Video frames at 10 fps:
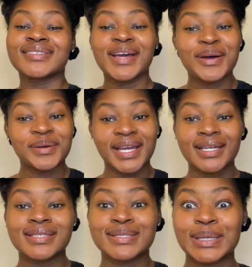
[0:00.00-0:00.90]

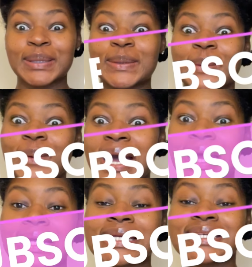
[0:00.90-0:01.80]
Okay, so
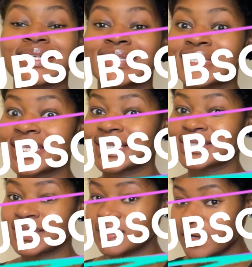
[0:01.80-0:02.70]
I
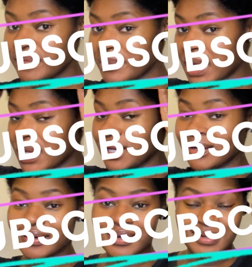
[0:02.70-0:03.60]
sectioned off my
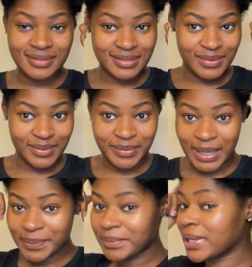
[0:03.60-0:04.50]
hair. So I
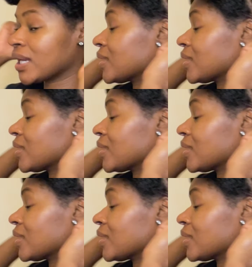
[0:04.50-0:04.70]
put my hair